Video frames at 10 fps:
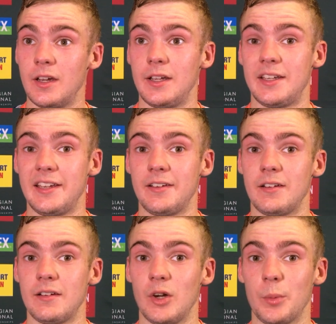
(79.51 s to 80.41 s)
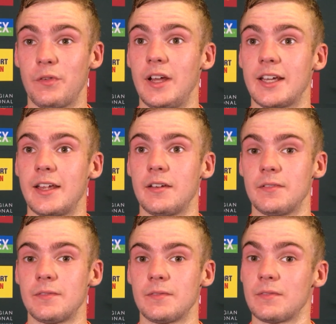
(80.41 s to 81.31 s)
And then hopefully I
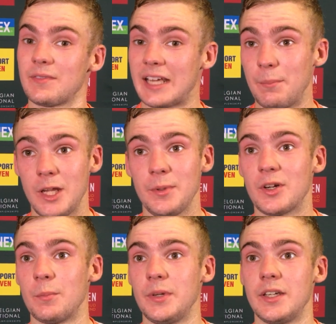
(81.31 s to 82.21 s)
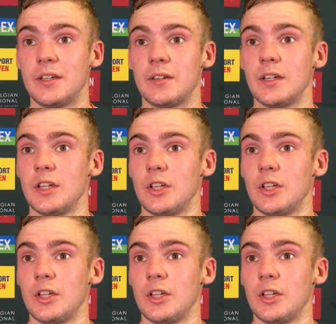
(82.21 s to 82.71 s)
can maybe compete in